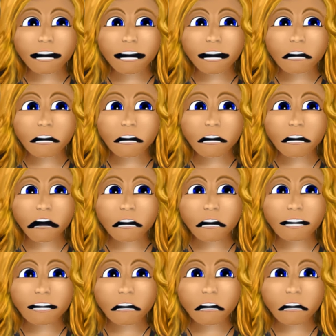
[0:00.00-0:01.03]
And if you wonder
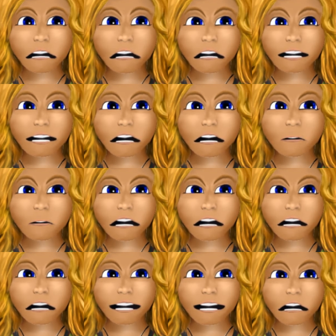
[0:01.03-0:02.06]
what a kid group is,
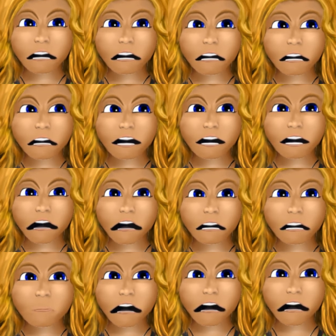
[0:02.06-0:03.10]
it's like your average
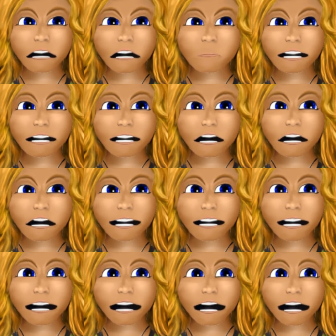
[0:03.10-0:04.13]
neighborhood brats
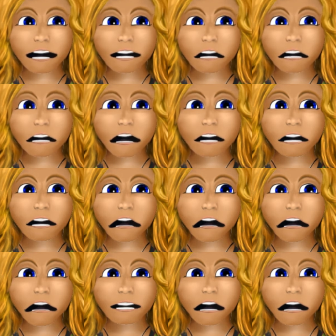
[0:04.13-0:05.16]
that pound on your door and
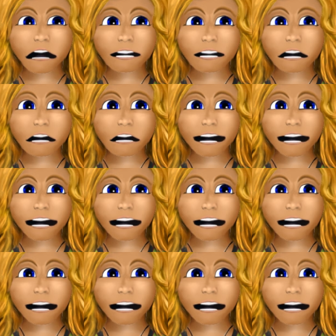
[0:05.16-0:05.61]
run away.